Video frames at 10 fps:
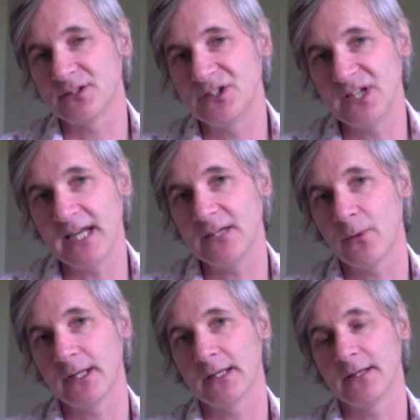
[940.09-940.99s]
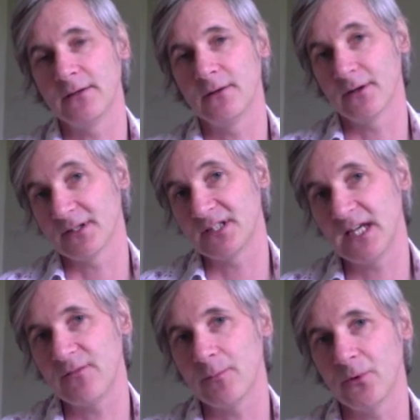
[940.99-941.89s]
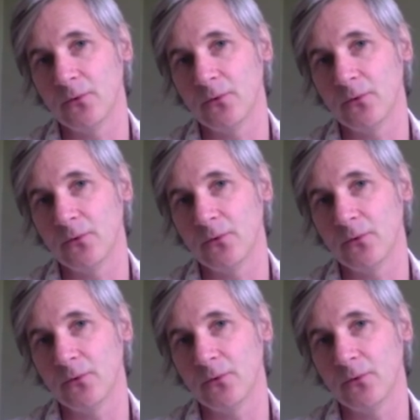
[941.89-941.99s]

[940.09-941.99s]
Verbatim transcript: genuinely not achievable,